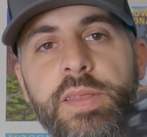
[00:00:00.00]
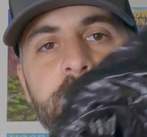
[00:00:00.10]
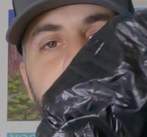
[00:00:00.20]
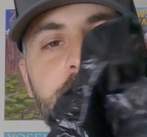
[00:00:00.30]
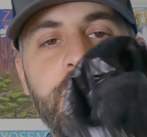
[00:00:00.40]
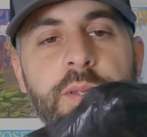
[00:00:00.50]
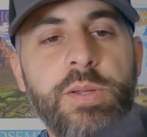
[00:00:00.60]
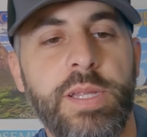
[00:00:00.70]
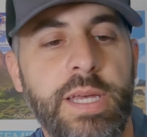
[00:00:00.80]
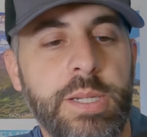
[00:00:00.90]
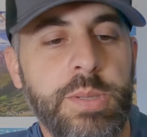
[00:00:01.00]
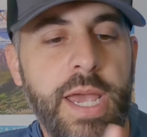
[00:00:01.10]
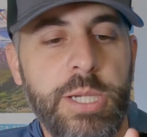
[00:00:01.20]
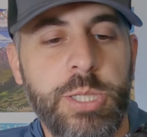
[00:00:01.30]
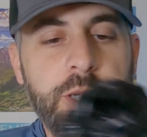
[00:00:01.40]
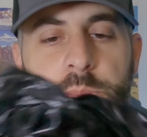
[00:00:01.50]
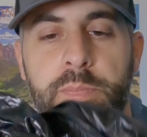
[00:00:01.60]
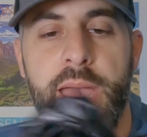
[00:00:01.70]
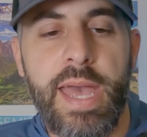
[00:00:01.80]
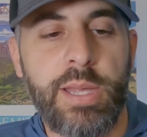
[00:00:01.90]
This little trash
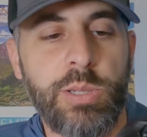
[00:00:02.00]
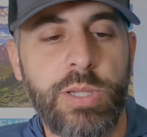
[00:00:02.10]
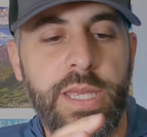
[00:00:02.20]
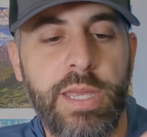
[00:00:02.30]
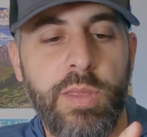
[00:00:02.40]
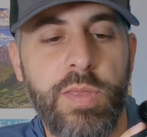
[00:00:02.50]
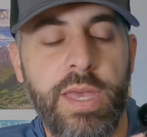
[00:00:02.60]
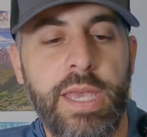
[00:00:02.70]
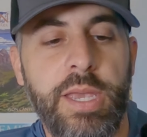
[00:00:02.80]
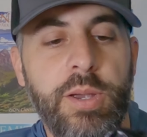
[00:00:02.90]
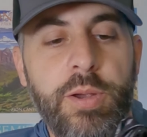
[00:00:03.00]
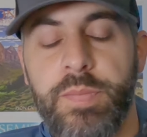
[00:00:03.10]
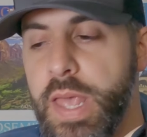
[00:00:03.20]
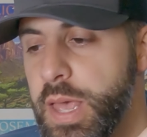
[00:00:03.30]
bag looking thing here.